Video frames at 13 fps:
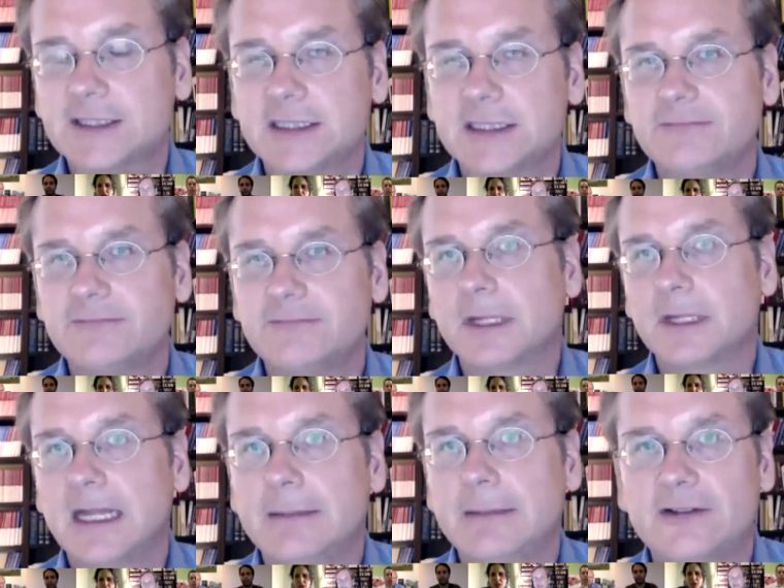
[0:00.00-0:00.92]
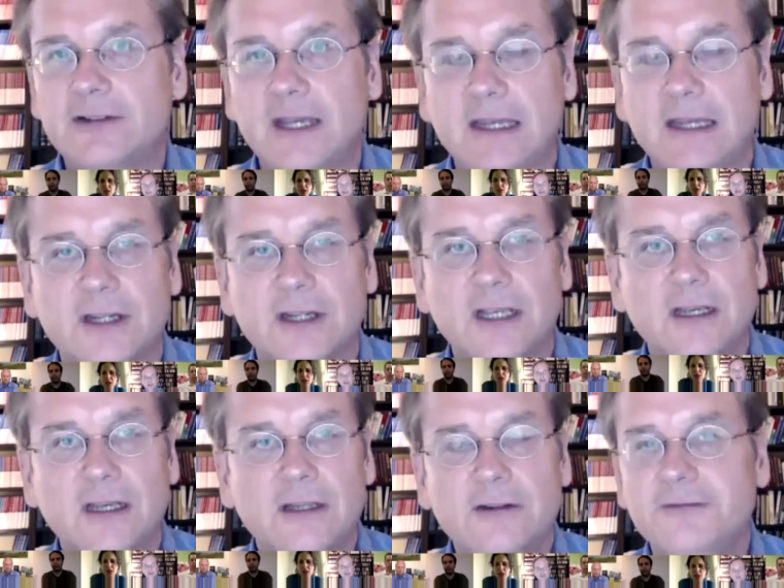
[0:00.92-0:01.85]
from climate change to
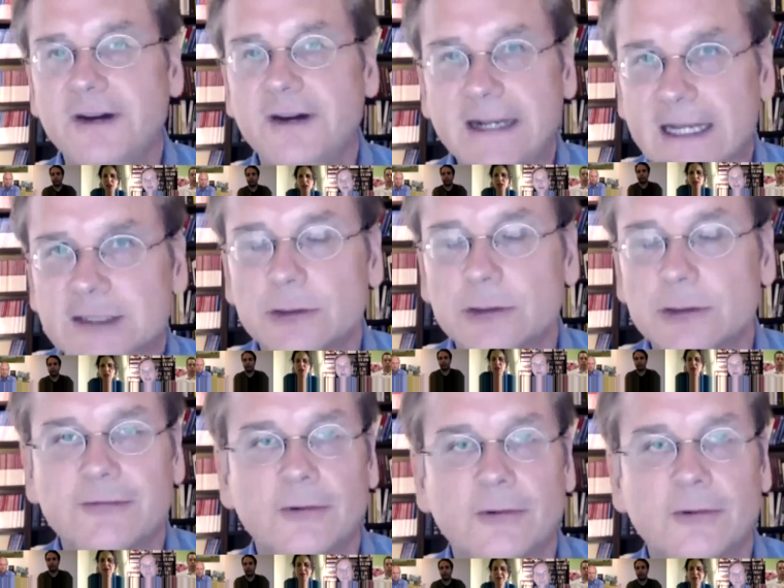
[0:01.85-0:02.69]
financial reform,